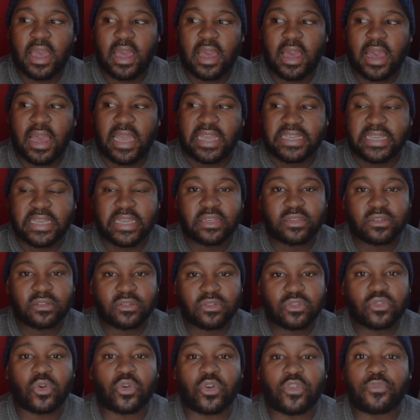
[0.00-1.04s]
I can
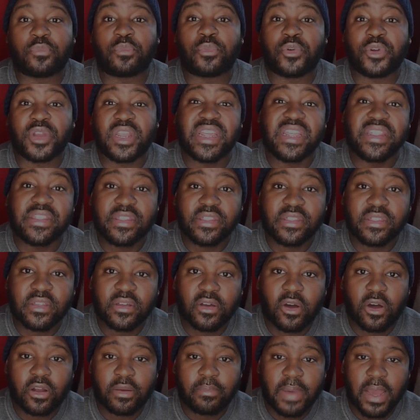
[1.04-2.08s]
sort of breathe
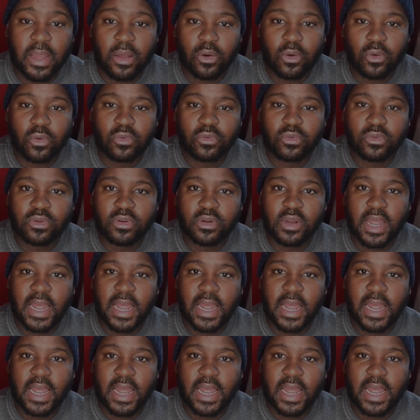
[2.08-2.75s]
on my own.